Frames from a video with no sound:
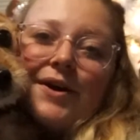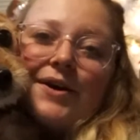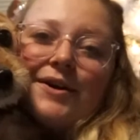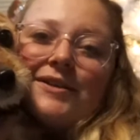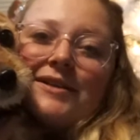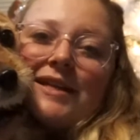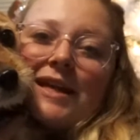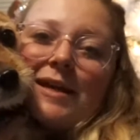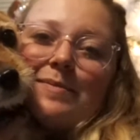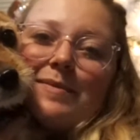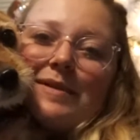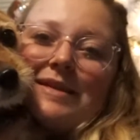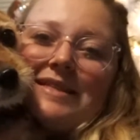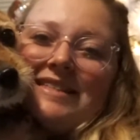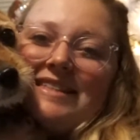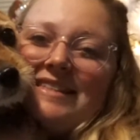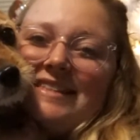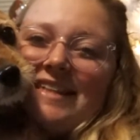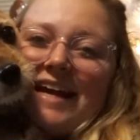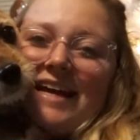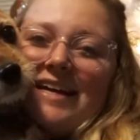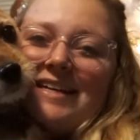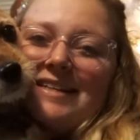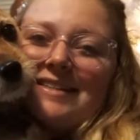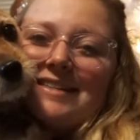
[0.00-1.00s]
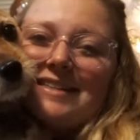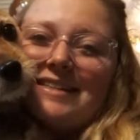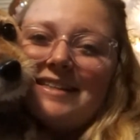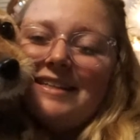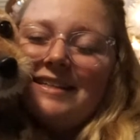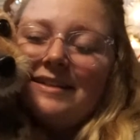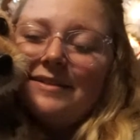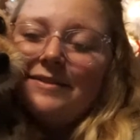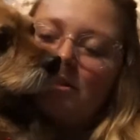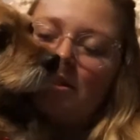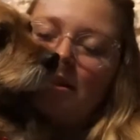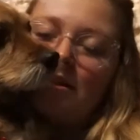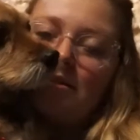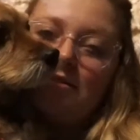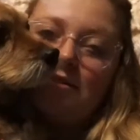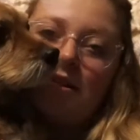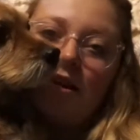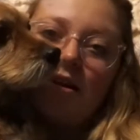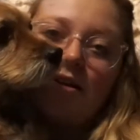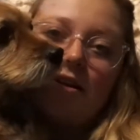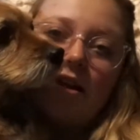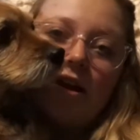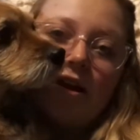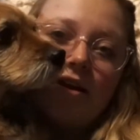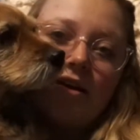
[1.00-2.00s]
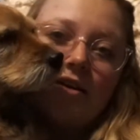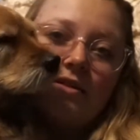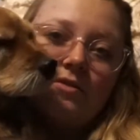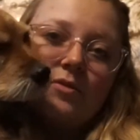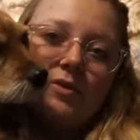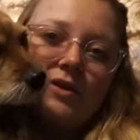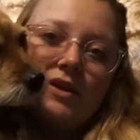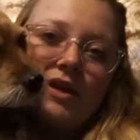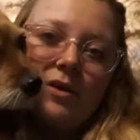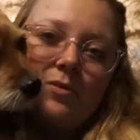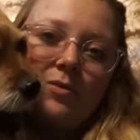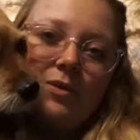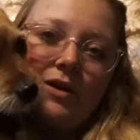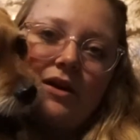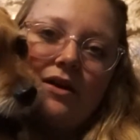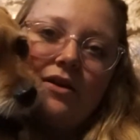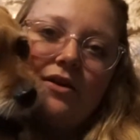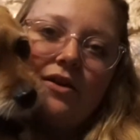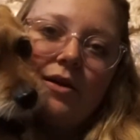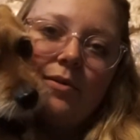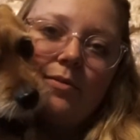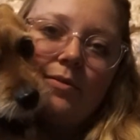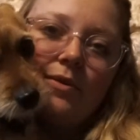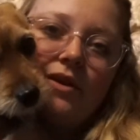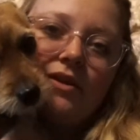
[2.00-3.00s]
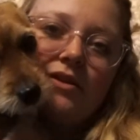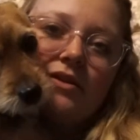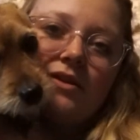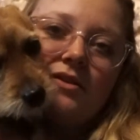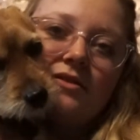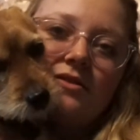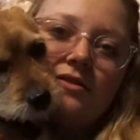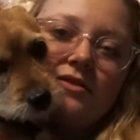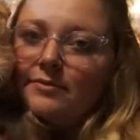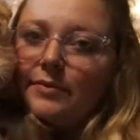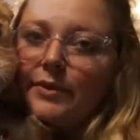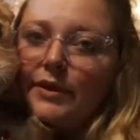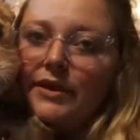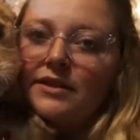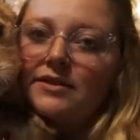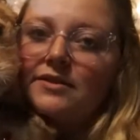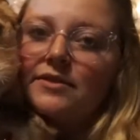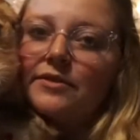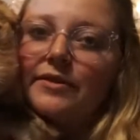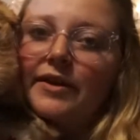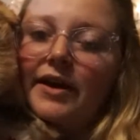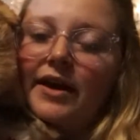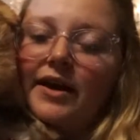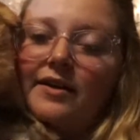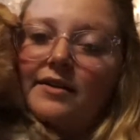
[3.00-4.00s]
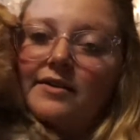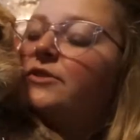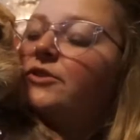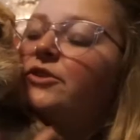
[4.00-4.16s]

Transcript: Her name is Daisy. Does not like it when I pick her up like this, but it's okay.